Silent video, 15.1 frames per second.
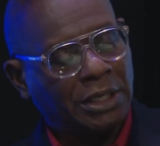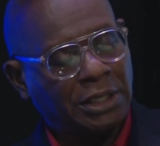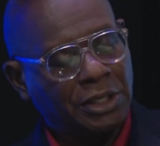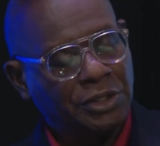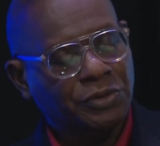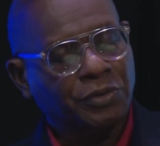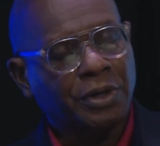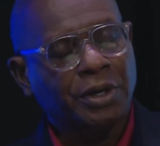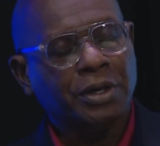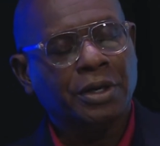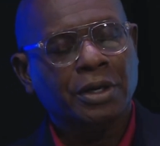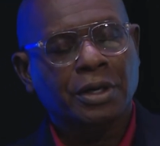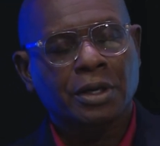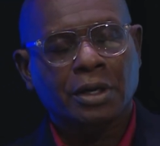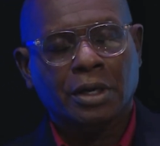and elsewhere
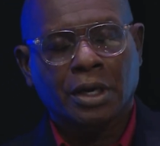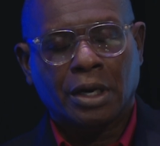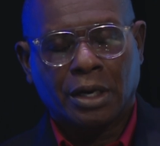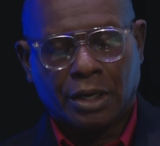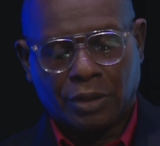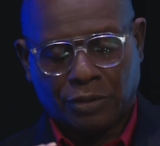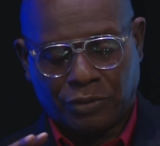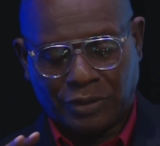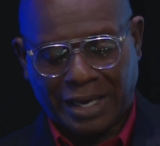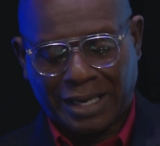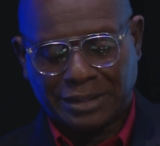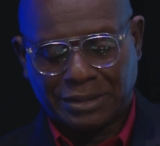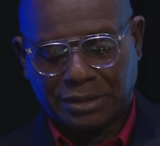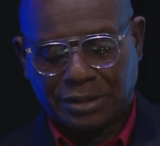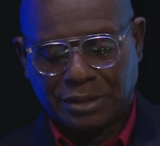
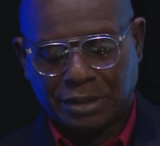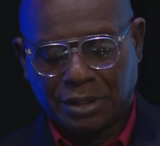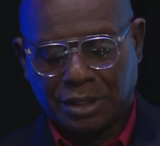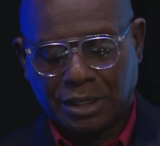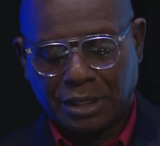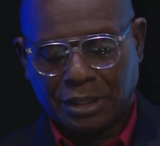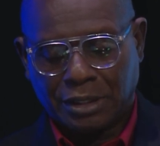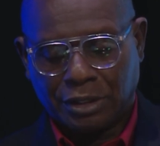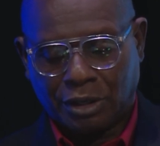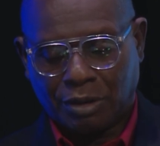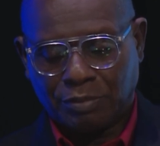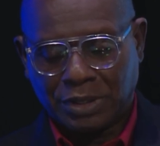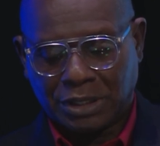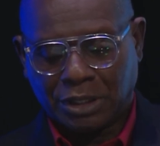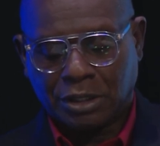that not
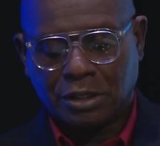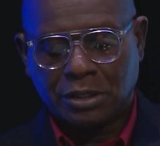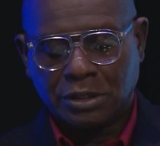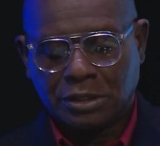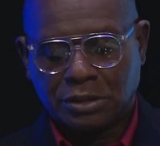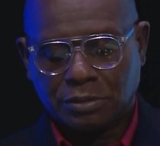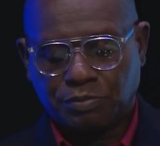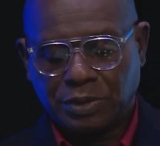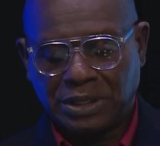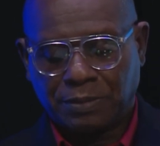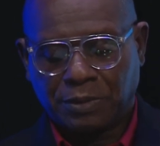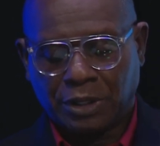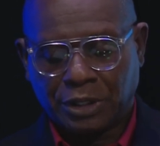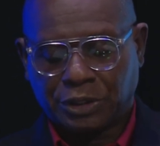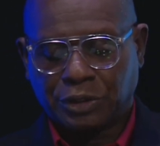because
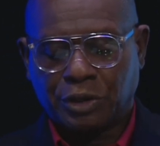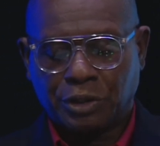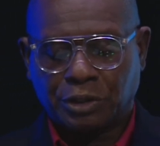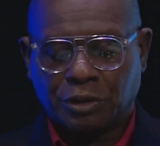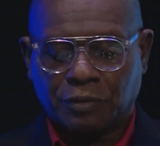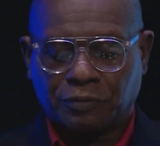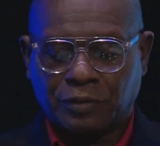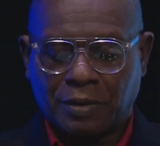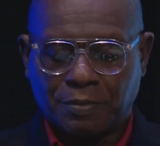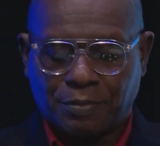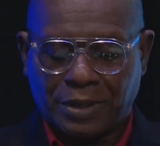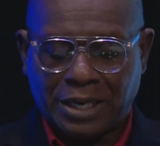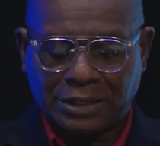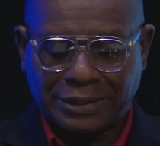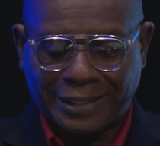people are turned off from
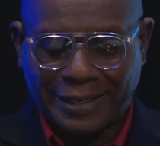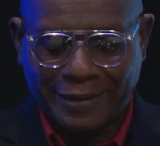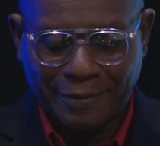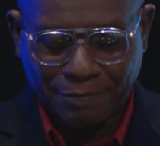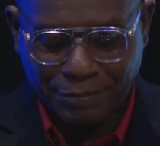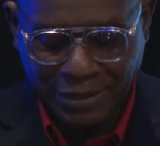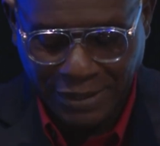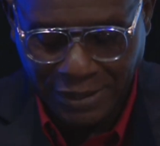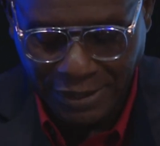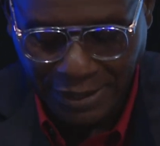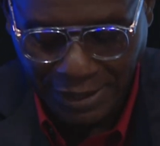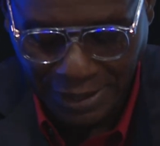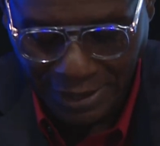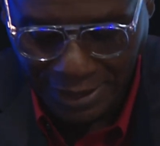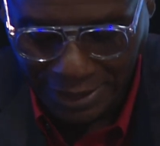party A and B,
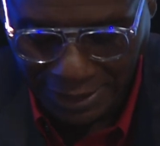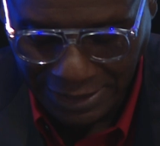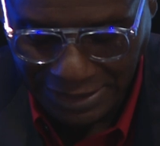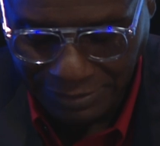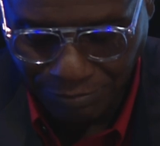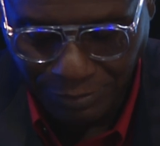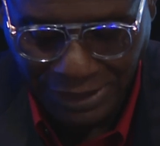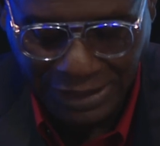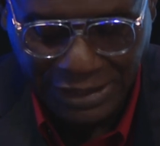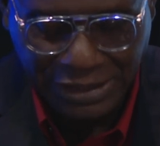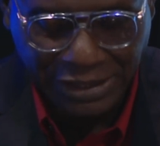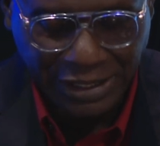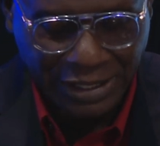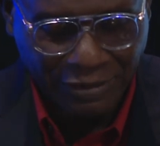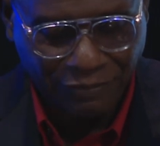
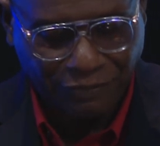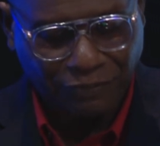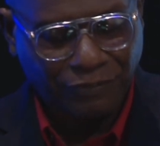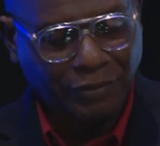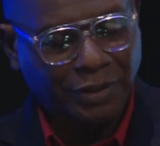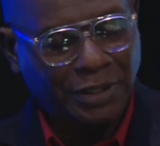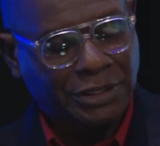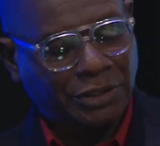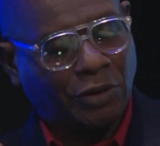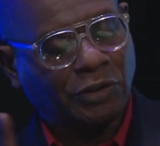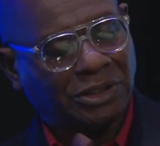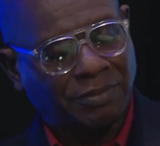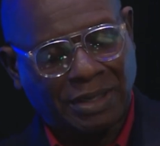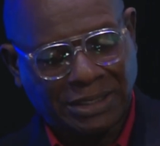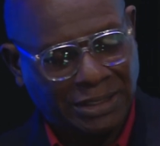means if it's
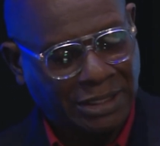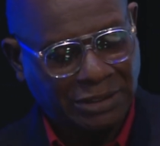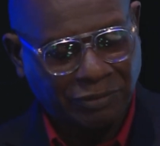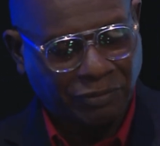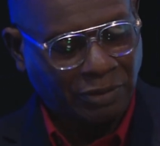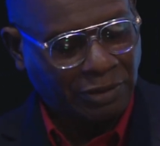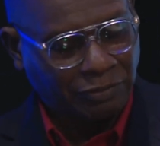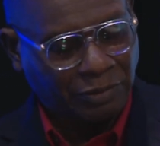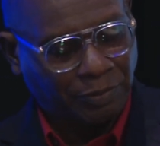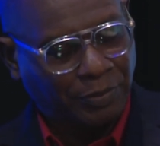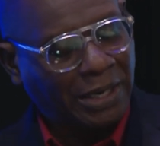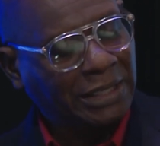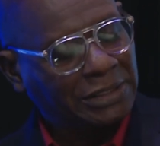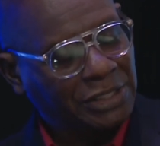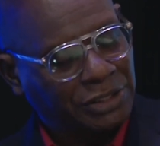automatic that if a
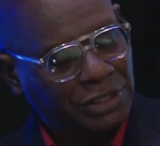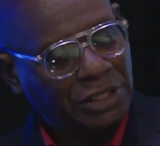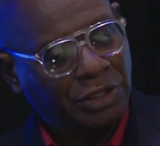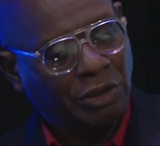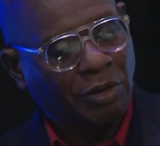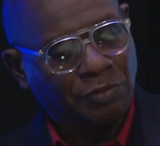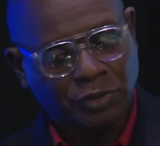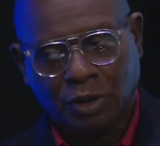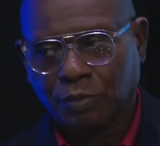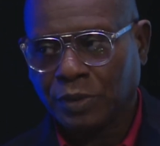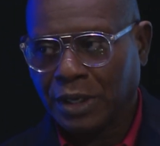party C comes up,